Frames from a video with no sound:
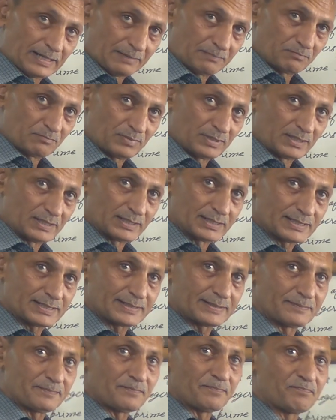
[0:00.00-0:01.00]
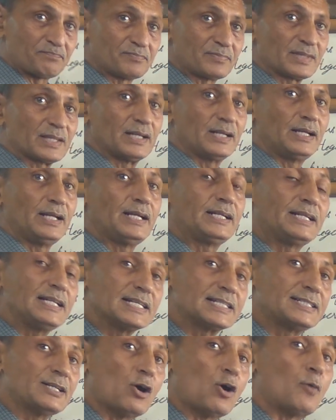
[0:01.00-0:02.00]
numbers. It
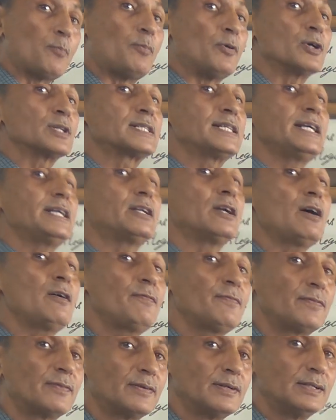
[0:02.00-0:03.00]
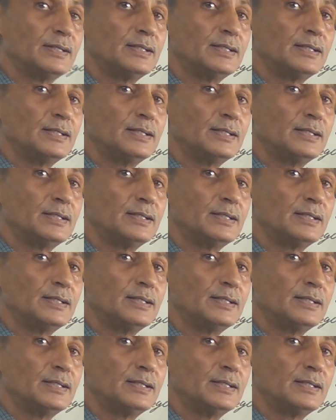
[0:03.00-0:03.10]
is the opposite of